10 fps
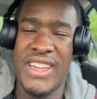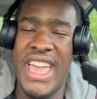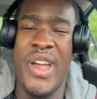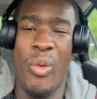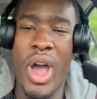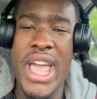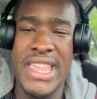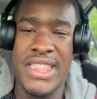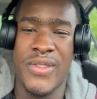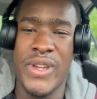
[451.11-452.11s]
At
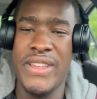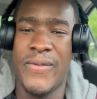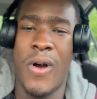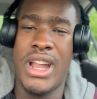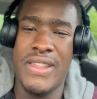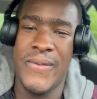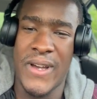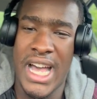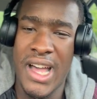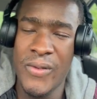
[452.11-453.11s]
183,
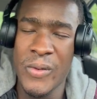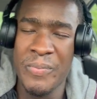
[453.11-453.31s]
495.